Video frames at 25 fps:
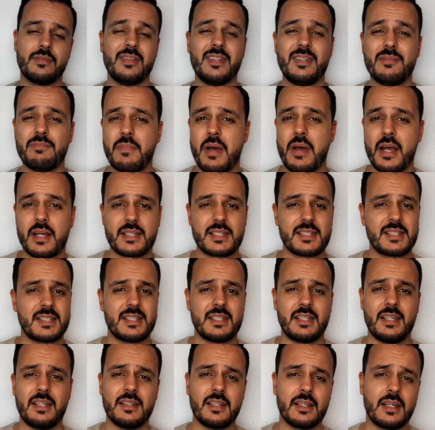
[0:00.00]
The
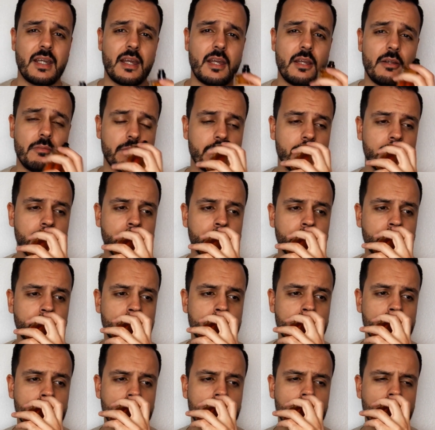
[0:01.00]
best in the game.
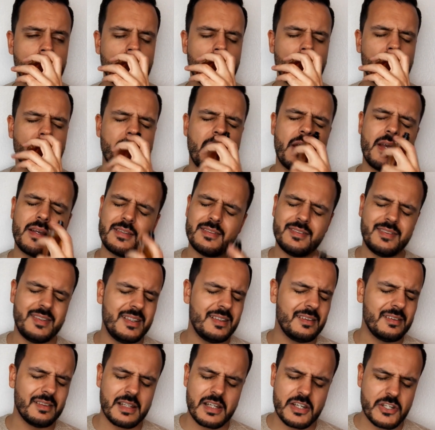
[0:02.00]

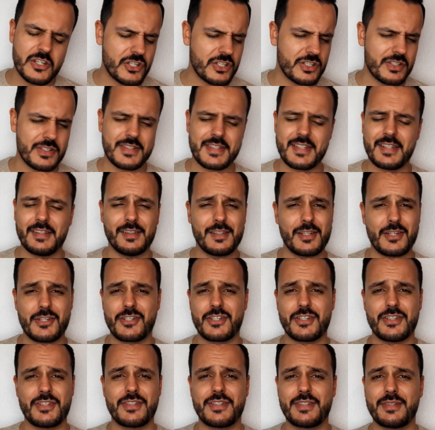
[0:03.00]
Delicious,
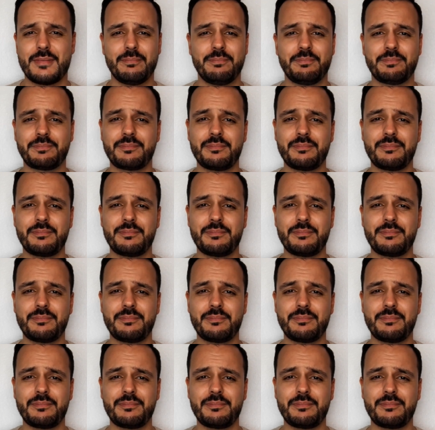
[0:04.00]
delicious.